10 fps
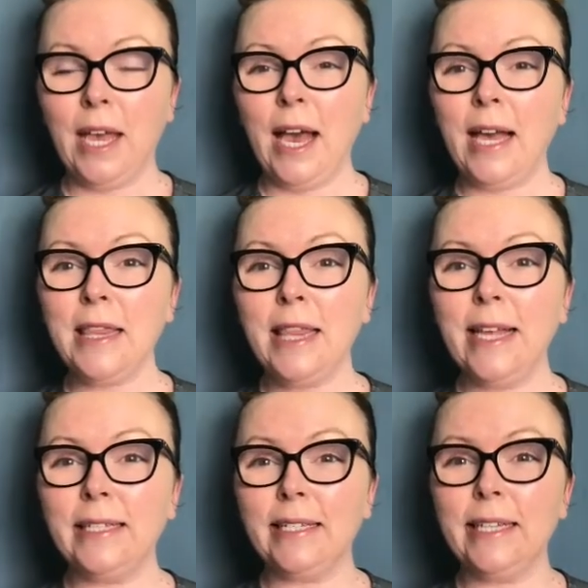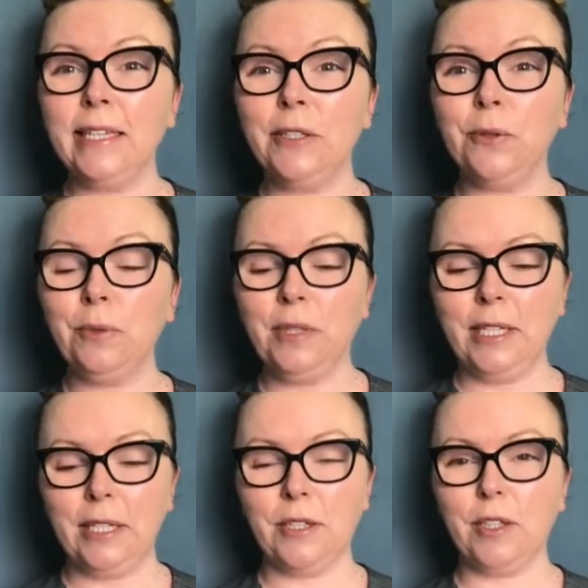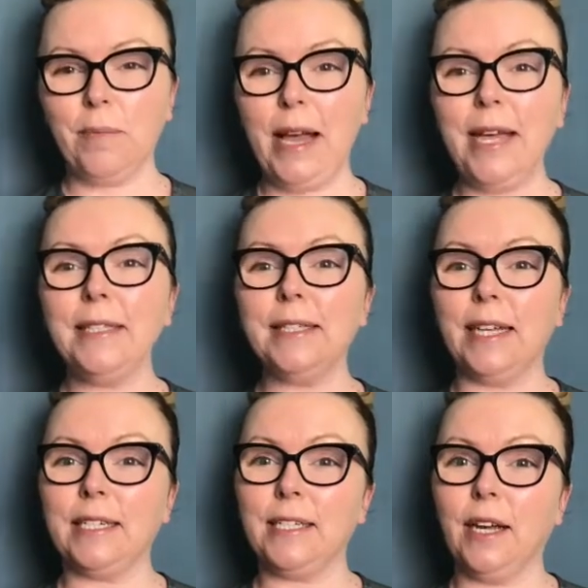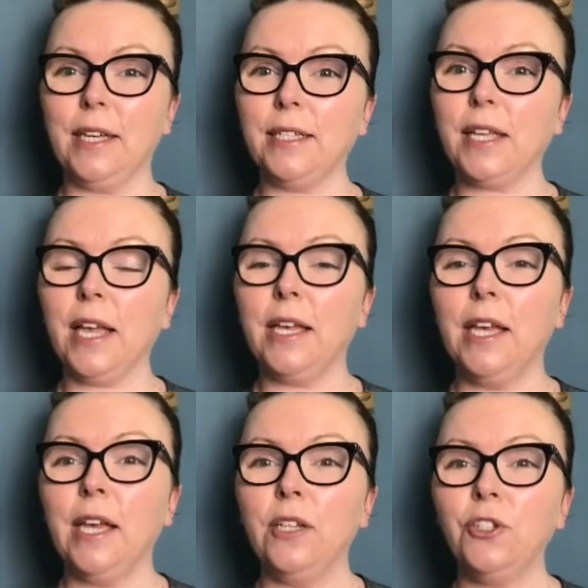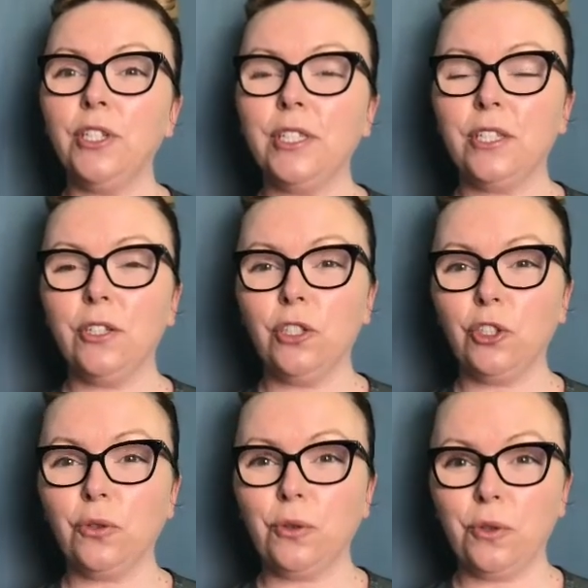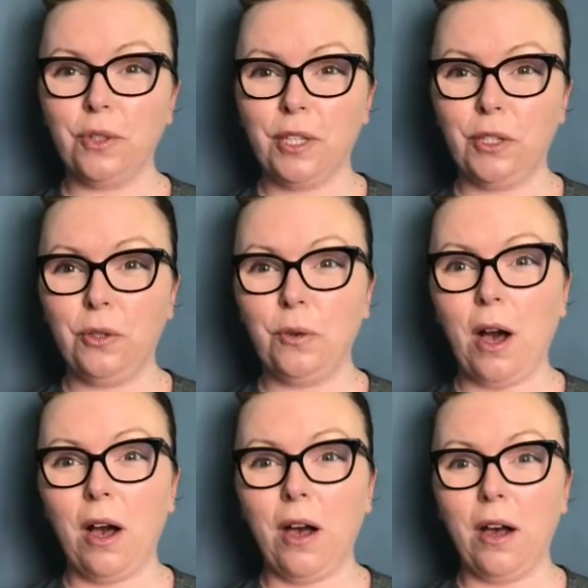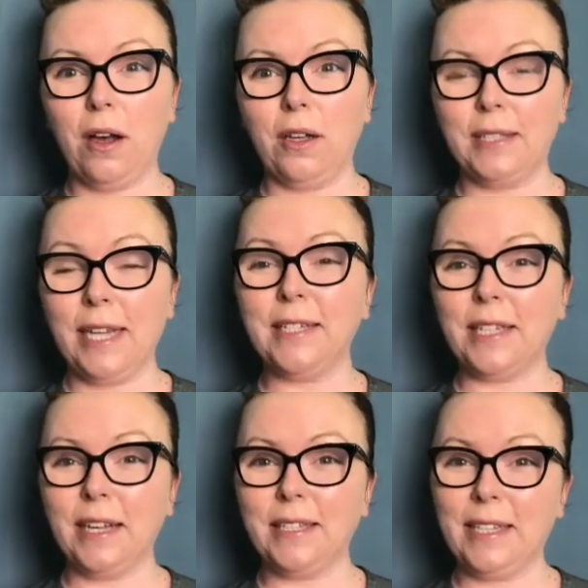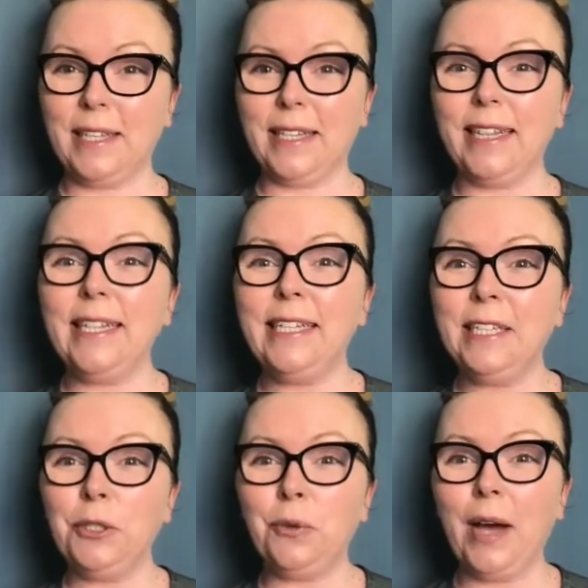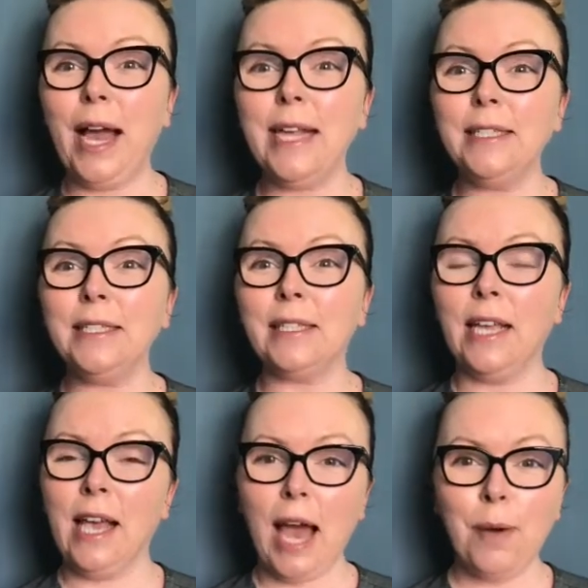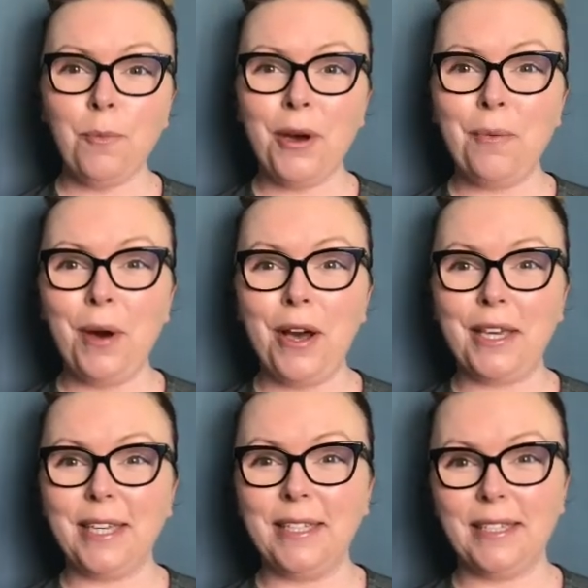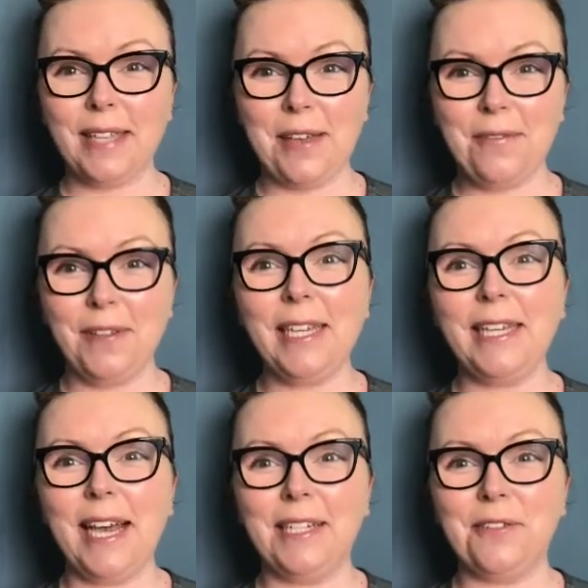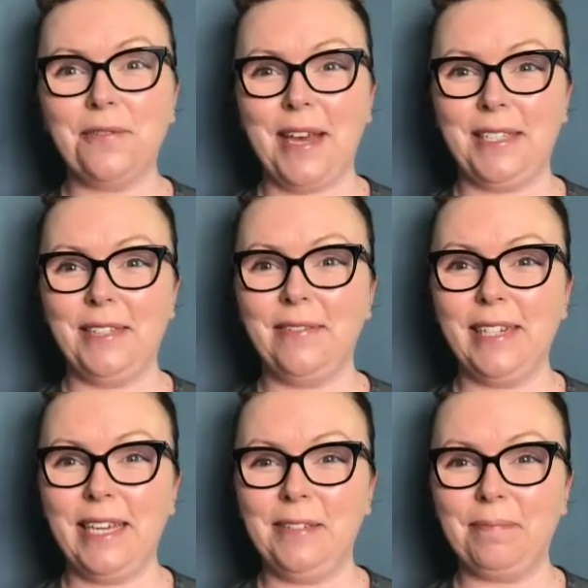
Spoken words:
And lastly, you will need some hand sanitizer just to ensure that you are sanitizing and cleaning your hands and we're working safely and effectively.